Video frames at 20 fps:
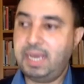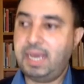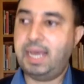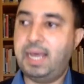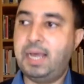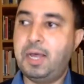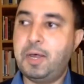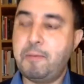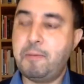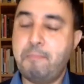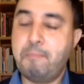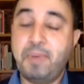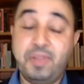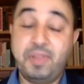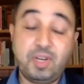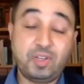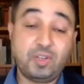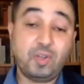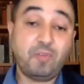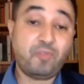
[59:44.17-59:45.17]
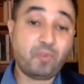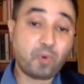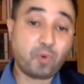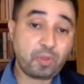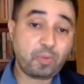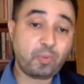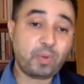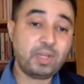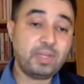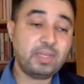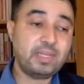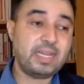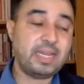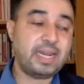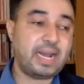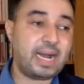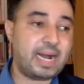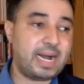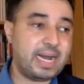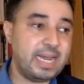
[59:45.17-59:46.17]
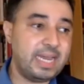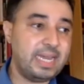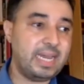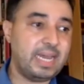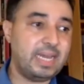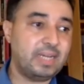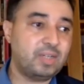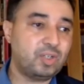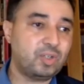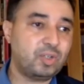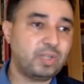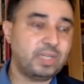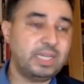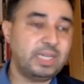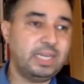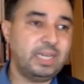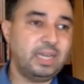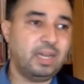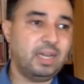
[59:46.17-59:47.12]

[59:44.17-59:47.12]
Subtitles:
but there's a fourth one that I actually